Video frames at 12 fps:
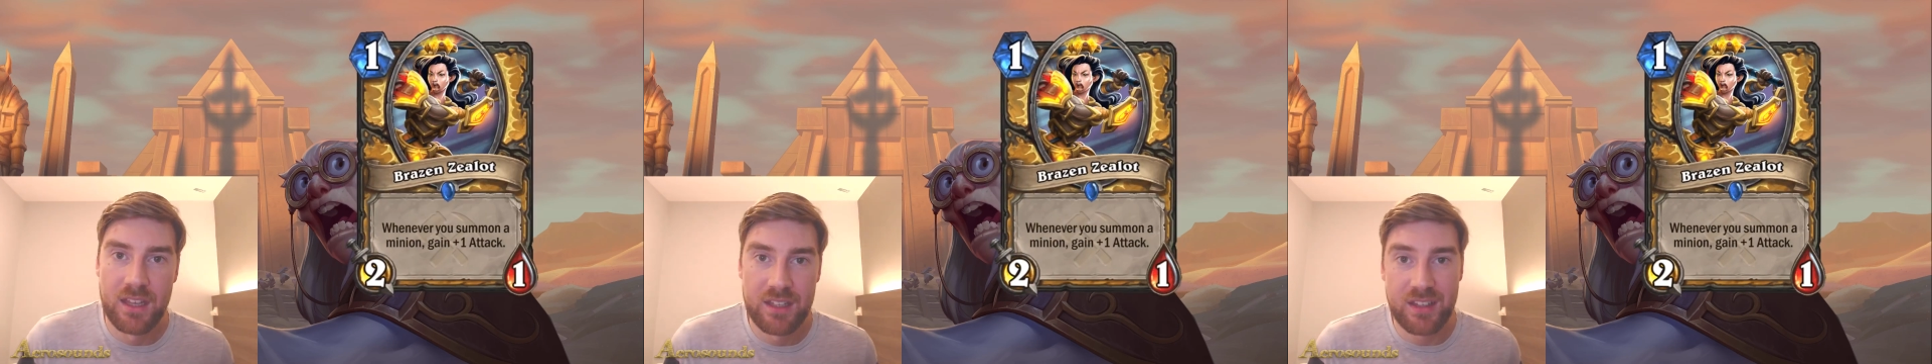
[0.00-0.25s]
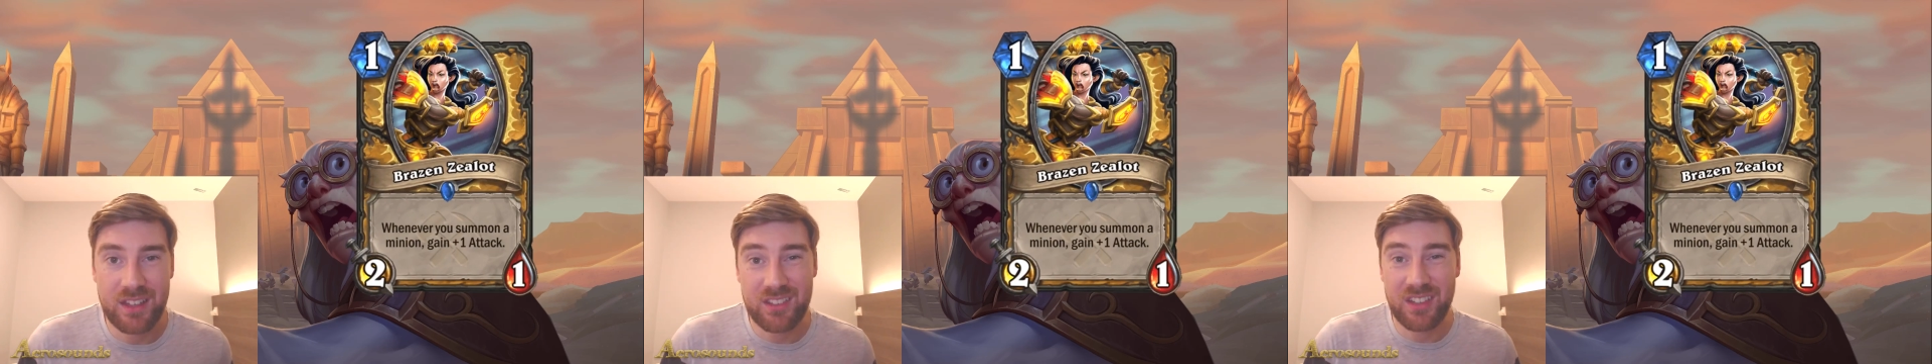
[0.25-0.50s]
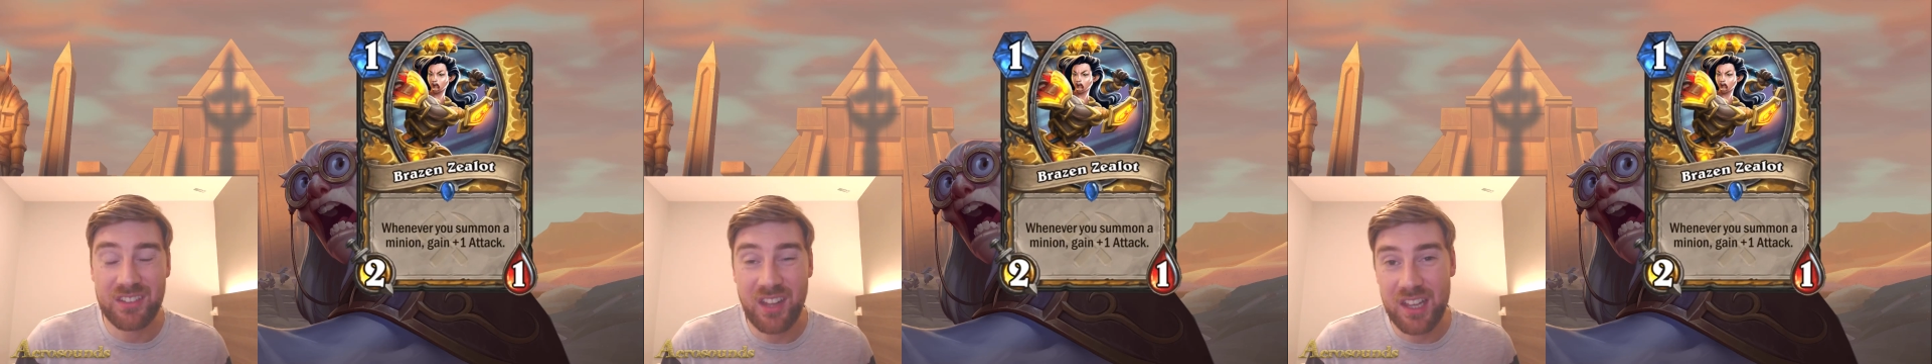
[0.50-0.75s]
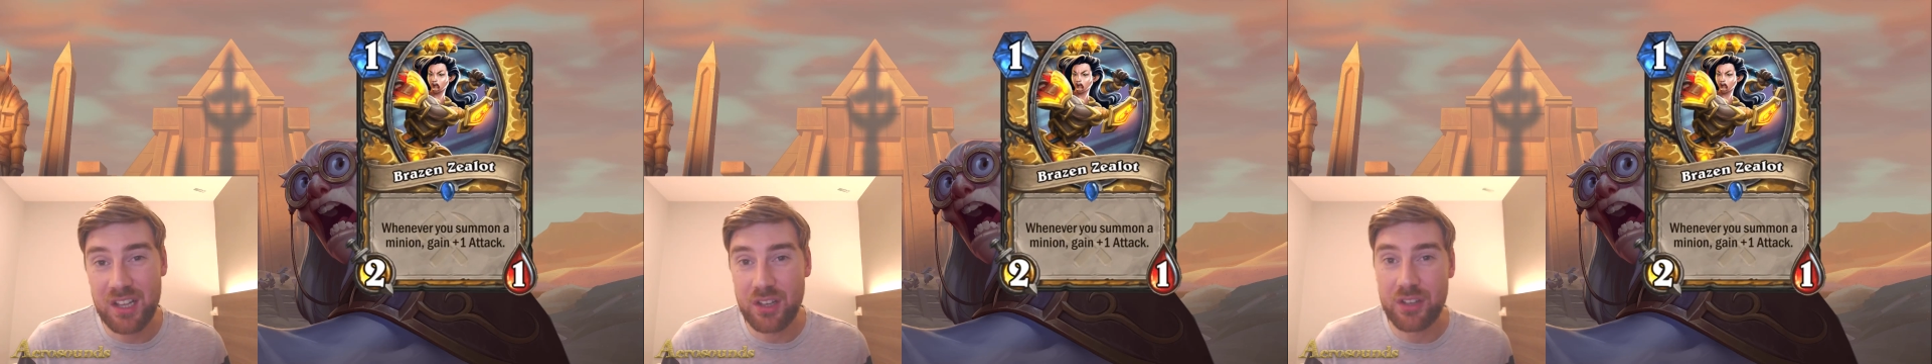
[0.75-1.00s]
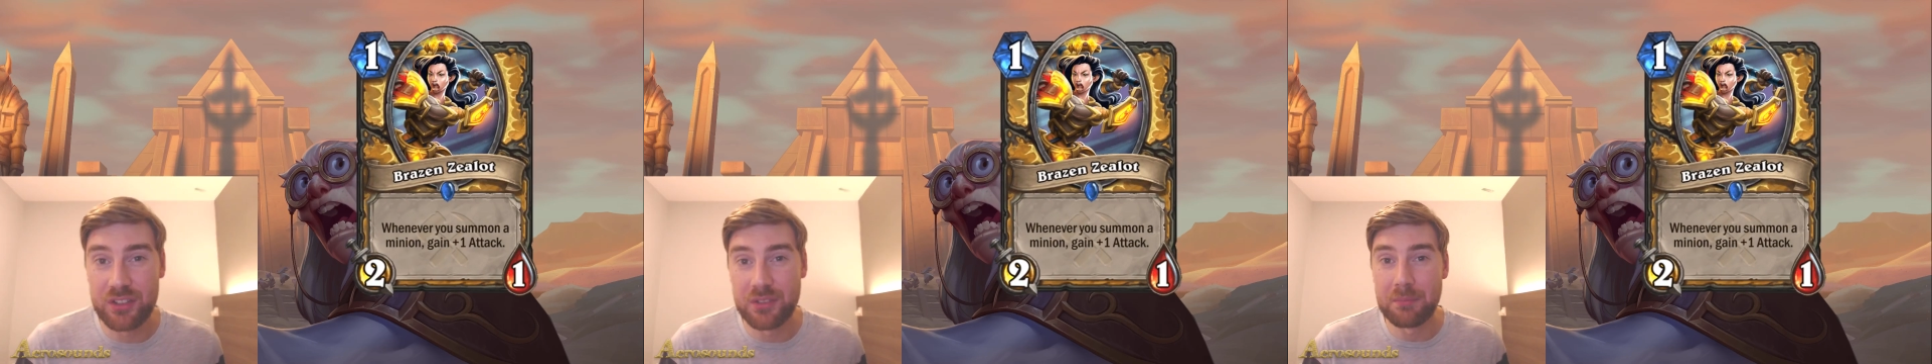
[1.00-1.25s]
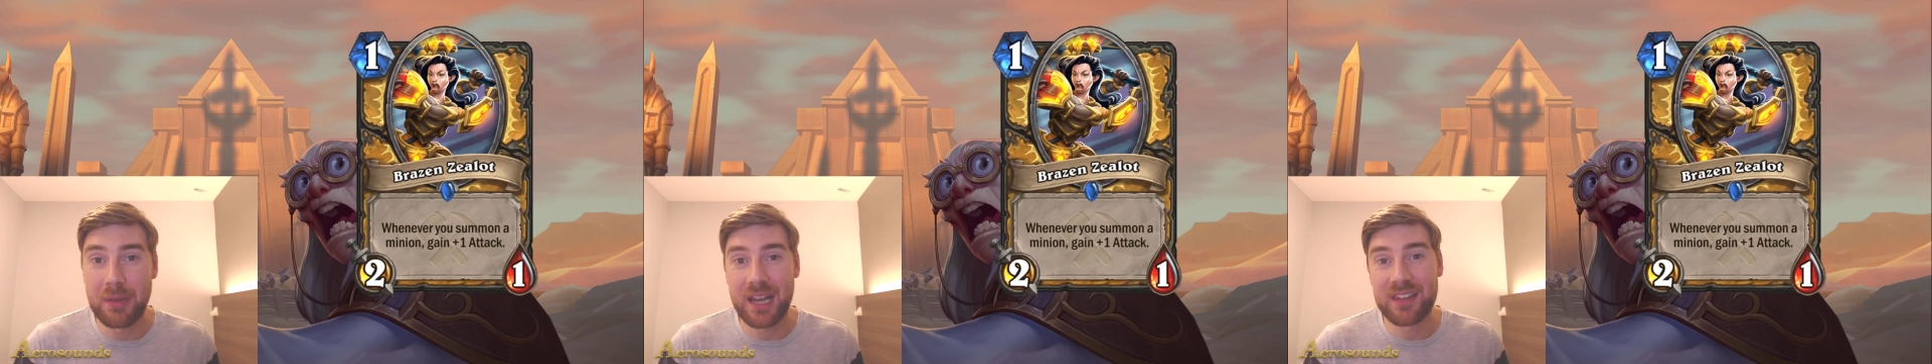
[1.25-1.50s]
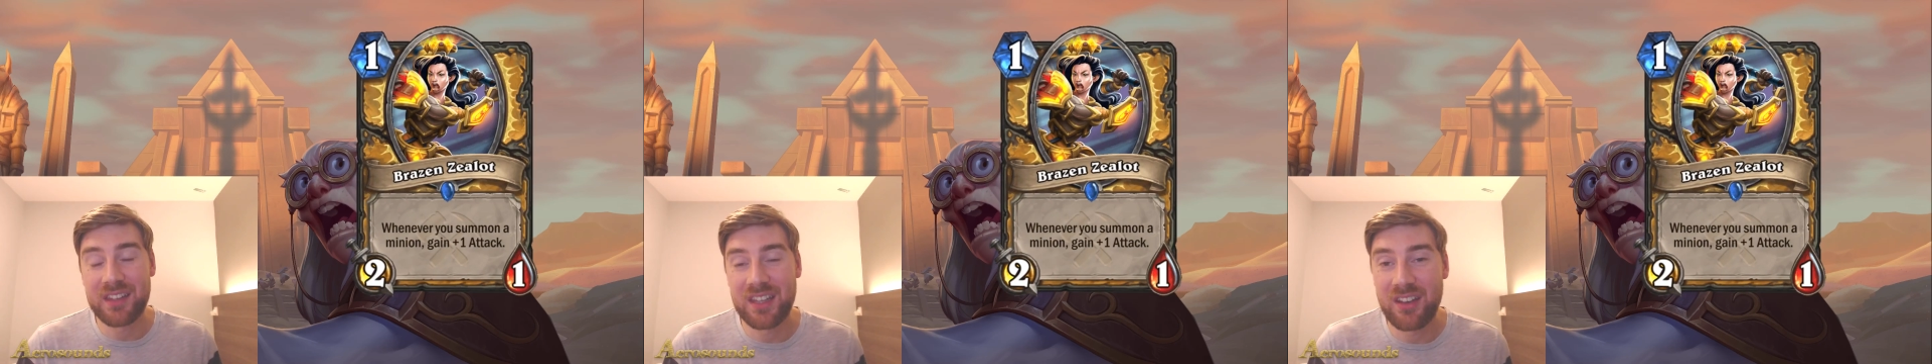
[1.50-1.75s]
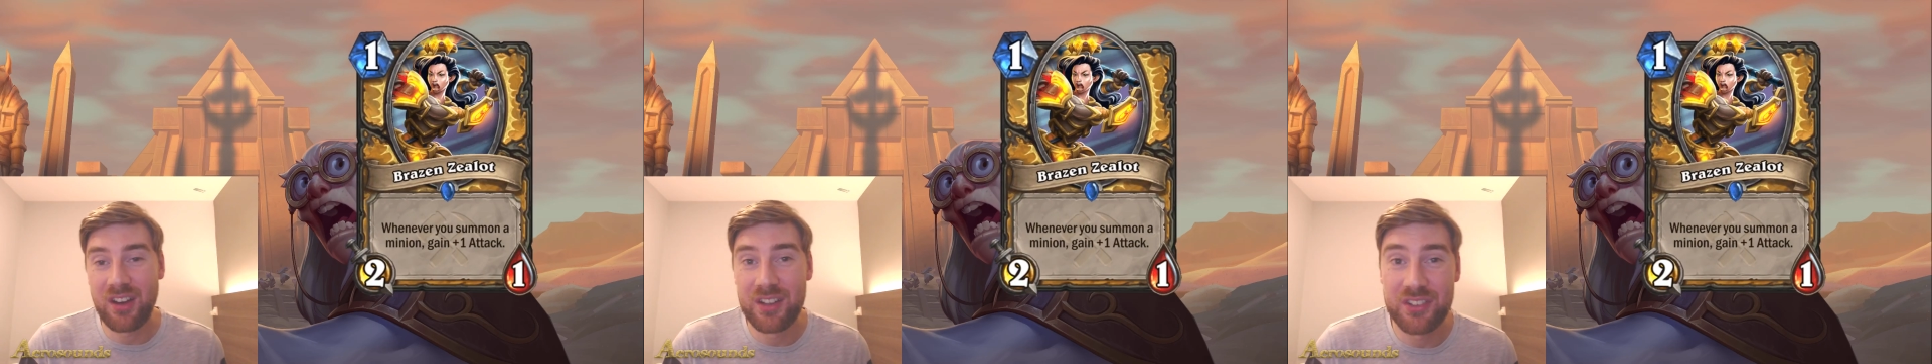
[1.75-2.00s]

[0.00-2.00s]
Next, let's take a look at some Paladin cards,